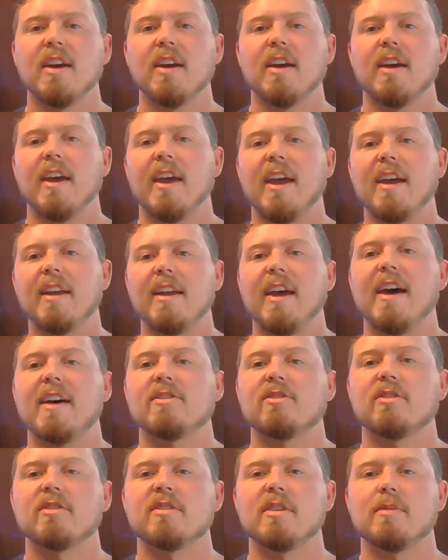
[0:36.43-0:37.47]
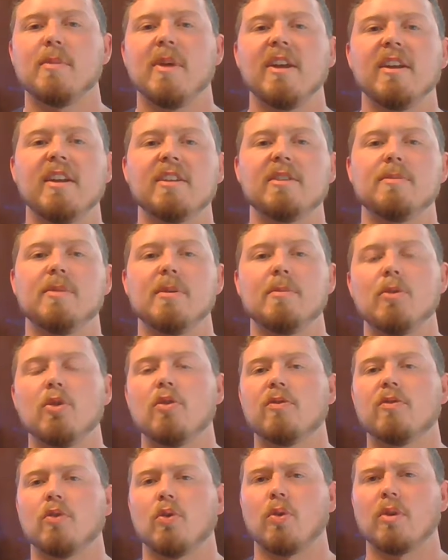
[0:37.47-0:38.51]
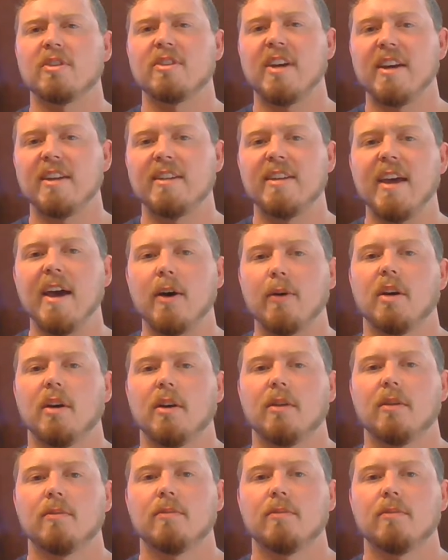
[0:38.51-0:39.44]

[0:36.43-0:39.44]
and hazards that may need to be moved or tied down.